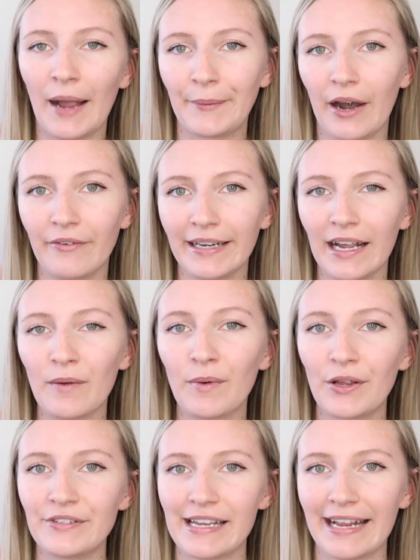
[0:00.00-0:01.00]
I'm currently
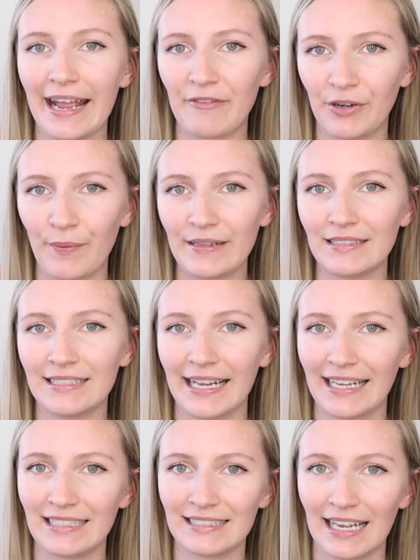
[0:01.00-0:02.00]
uploading every
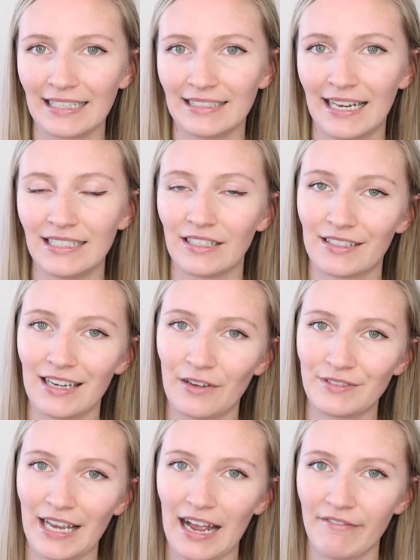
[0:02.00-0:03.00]
Wednesday and Saturday, so I'd
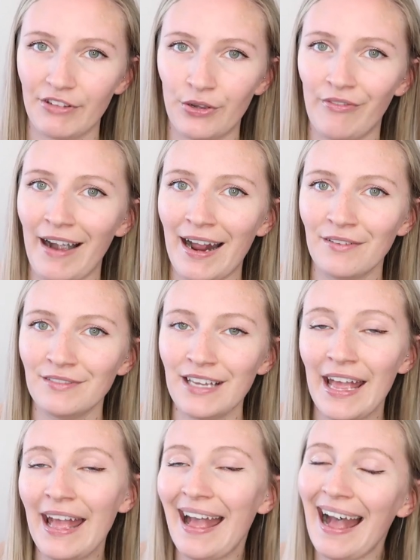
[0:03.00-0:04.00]
love to have you around.